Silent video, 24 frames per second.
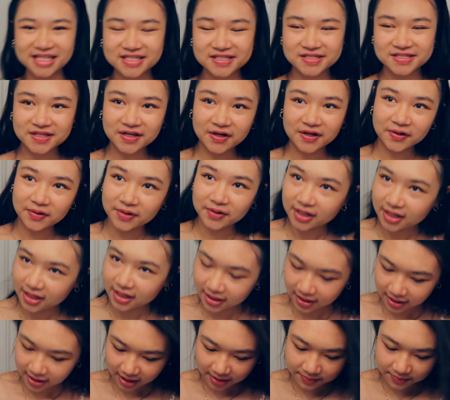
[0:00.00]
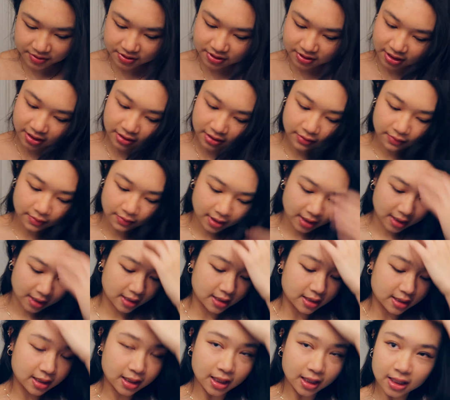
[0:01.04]
So I'm just gonna go
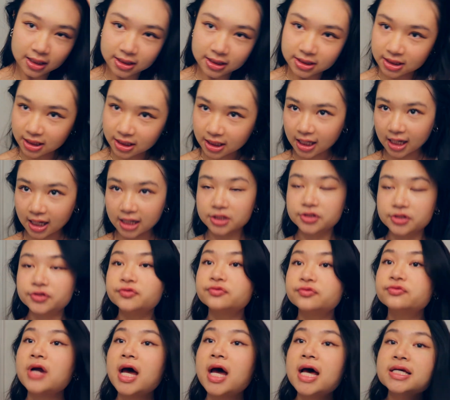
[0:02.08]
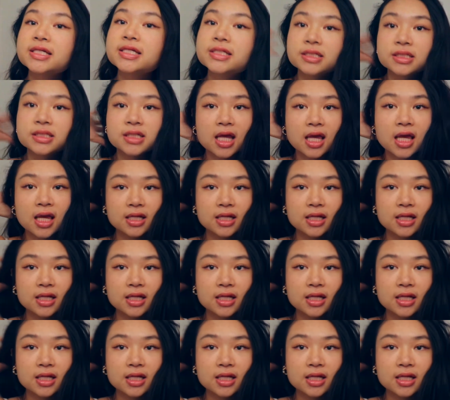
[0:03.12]
ahead and get dressed,